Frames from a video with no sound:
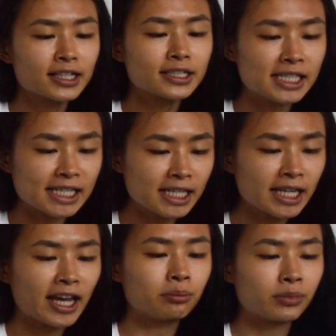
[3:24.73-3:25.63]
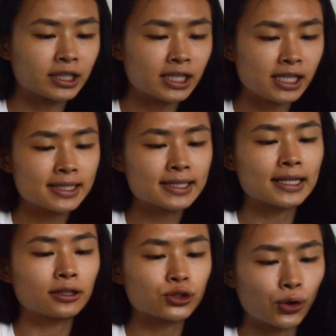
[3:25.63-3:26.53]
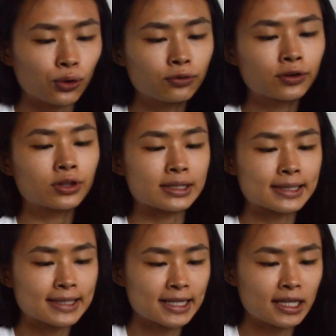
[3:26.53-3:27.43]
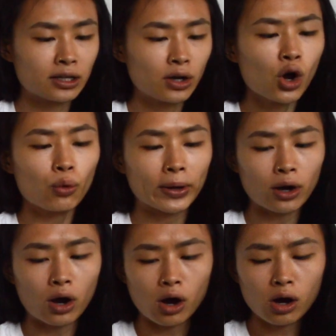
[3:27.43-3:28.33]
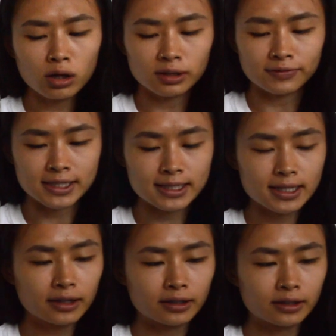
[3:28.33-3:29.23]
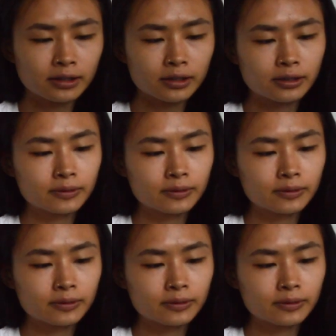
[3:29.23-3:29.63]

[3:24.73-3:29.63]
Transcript: Dee and Magee sailed over the sea when all of a sudden,